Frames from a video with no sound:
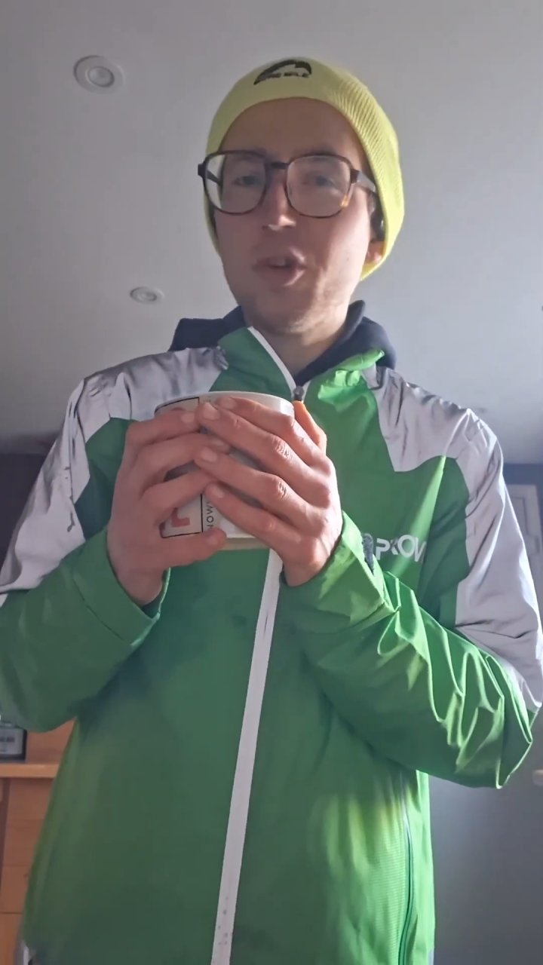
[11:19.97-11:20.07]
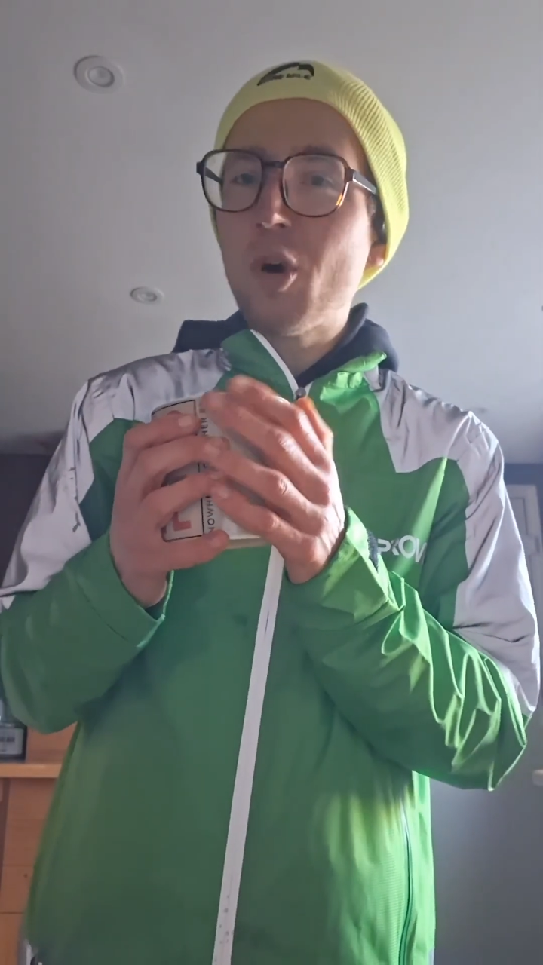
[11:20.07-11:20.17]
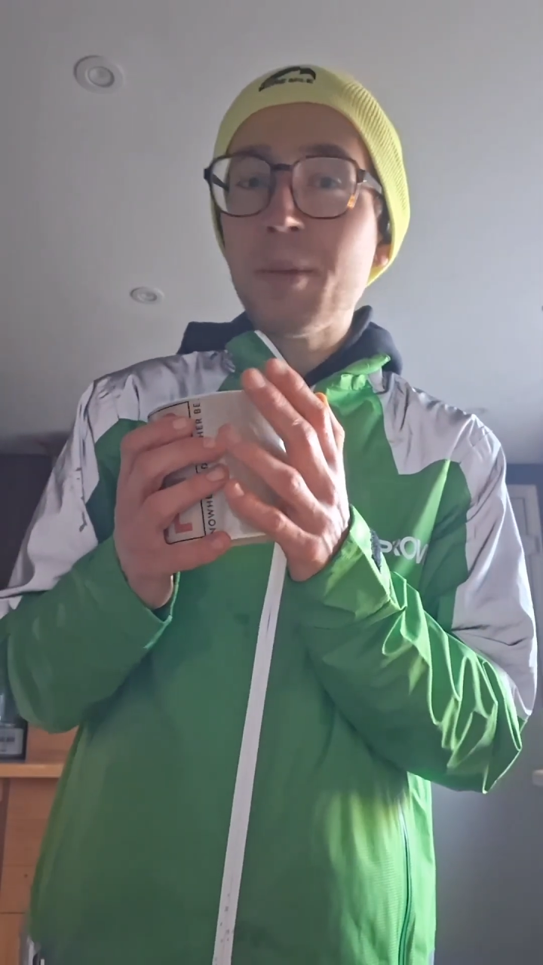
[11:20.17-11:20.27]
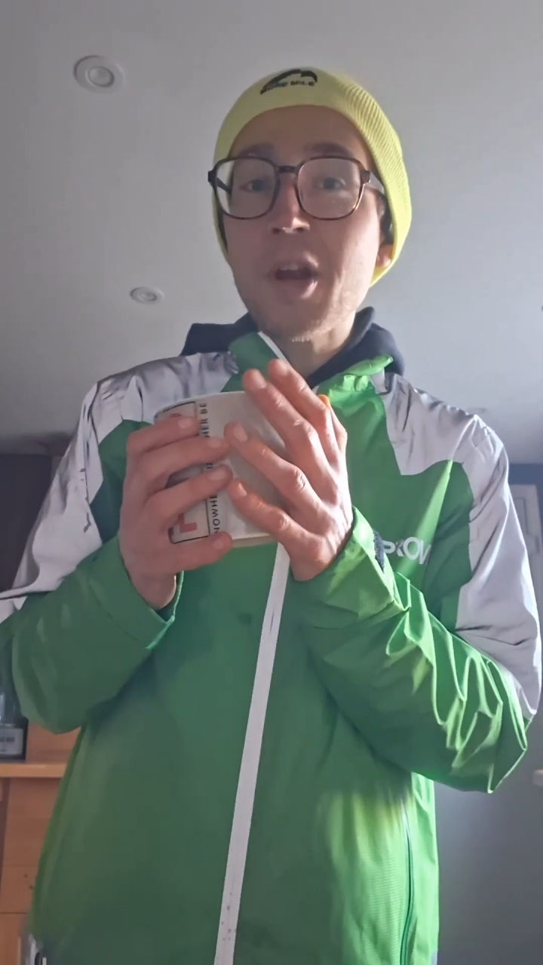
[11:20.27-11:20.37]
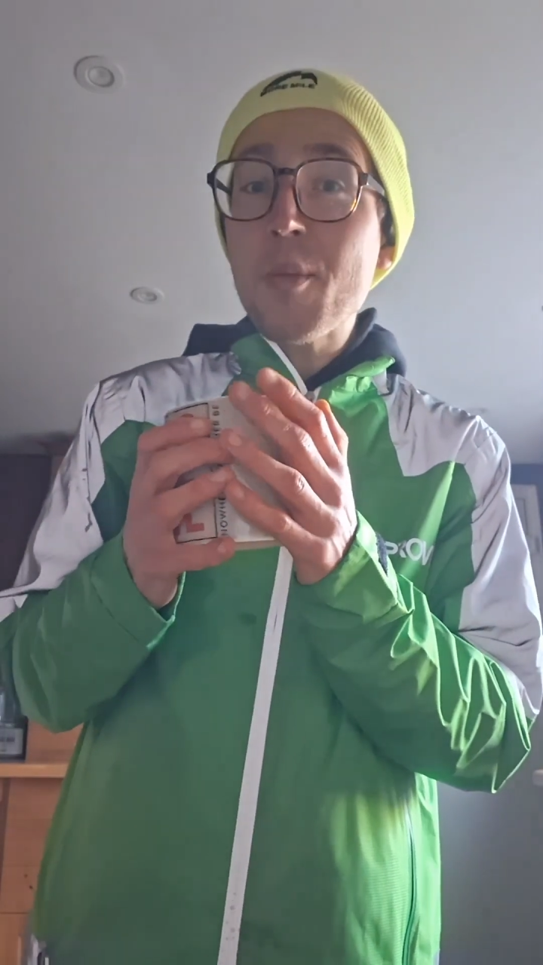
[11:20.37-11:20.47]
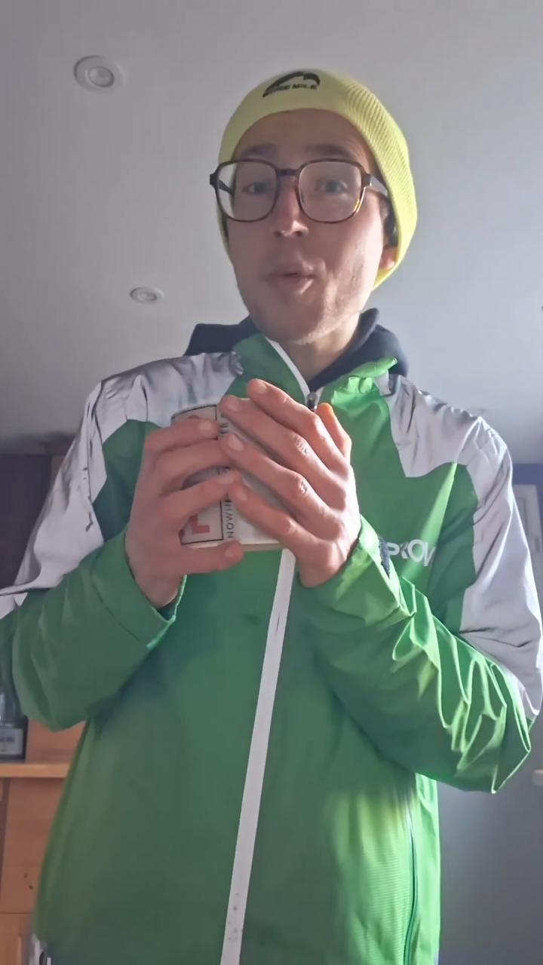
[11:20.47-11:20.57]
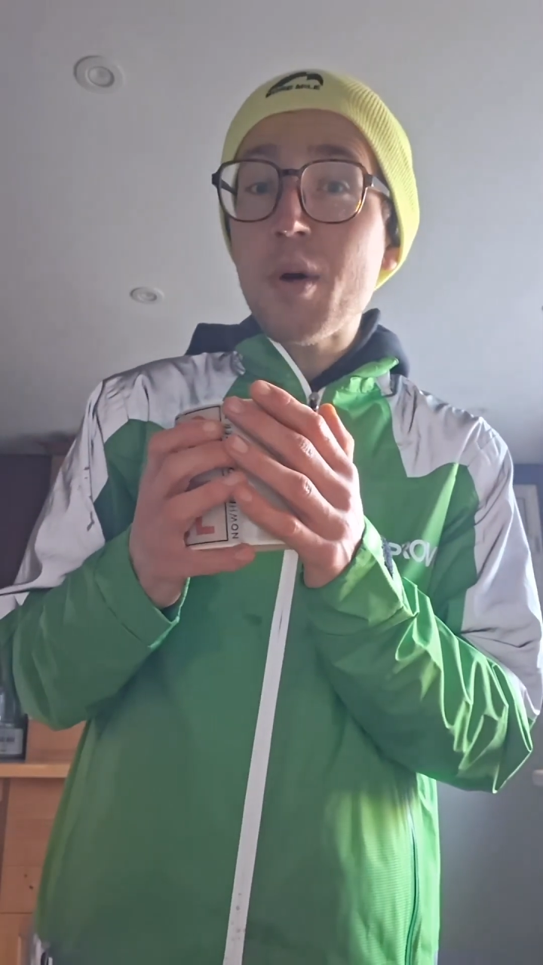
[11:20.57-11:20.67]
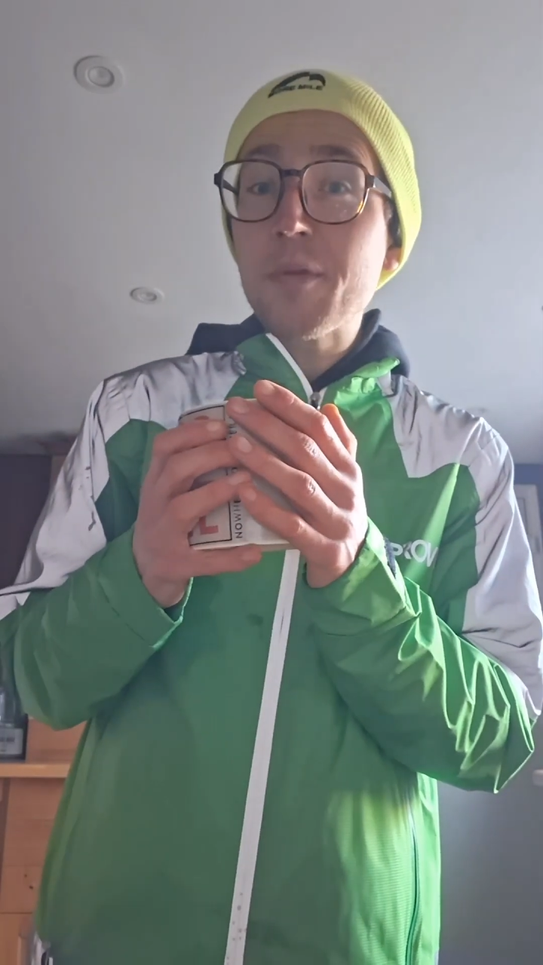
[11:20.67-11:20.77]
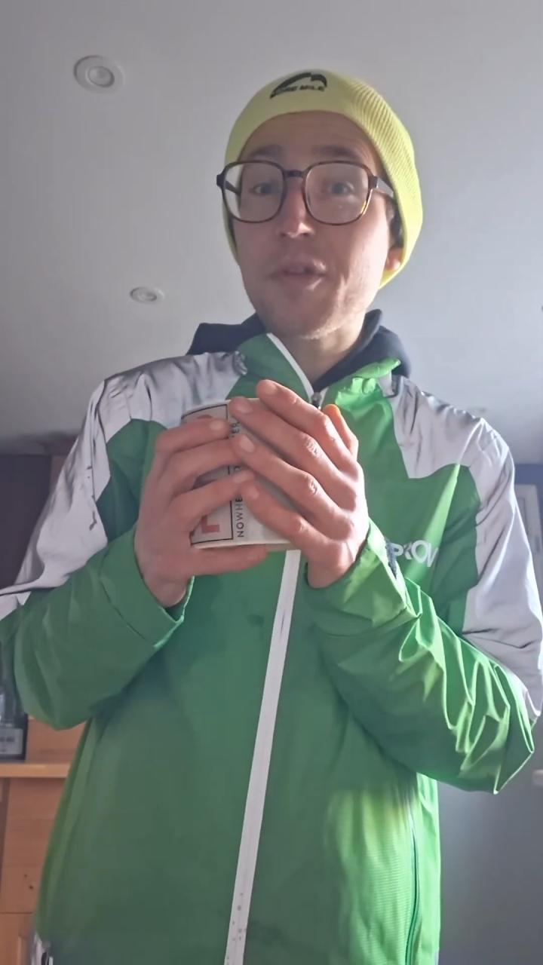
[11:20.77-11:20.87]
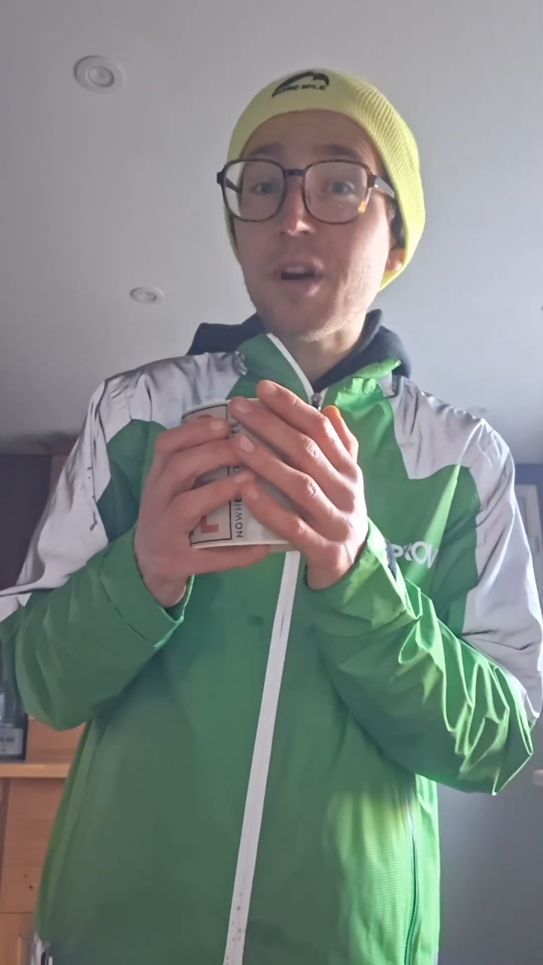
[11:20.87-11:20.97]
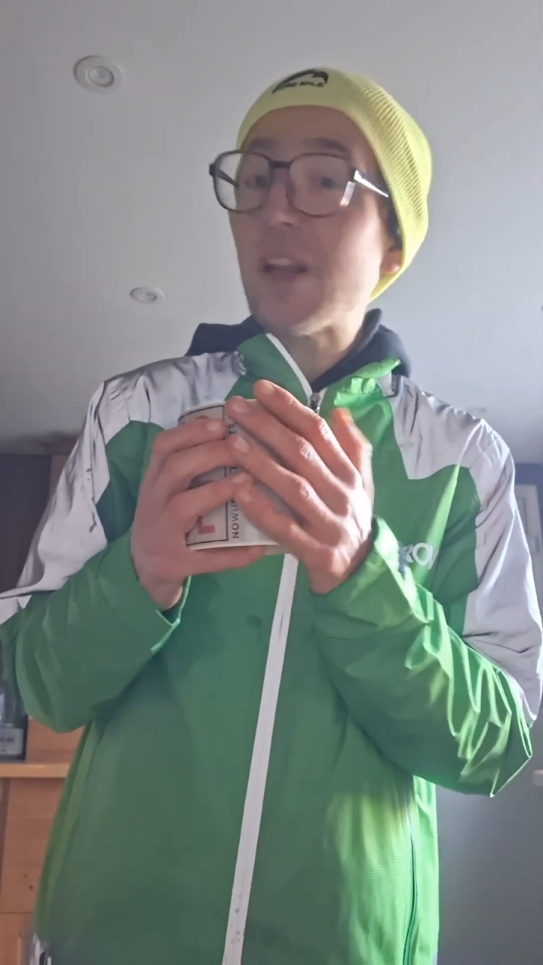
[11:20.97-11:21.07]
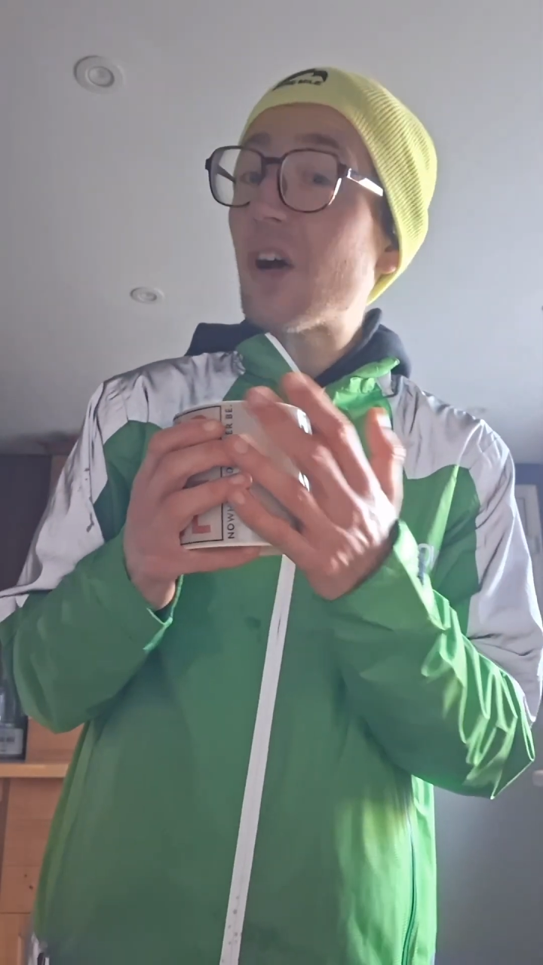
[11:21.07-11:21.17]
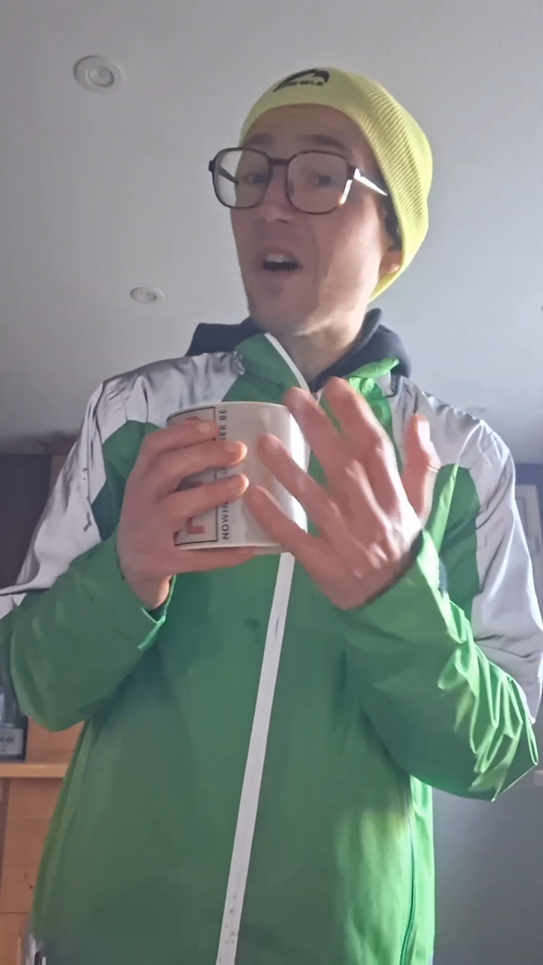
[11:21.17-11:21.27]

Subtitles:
Not my number one for running.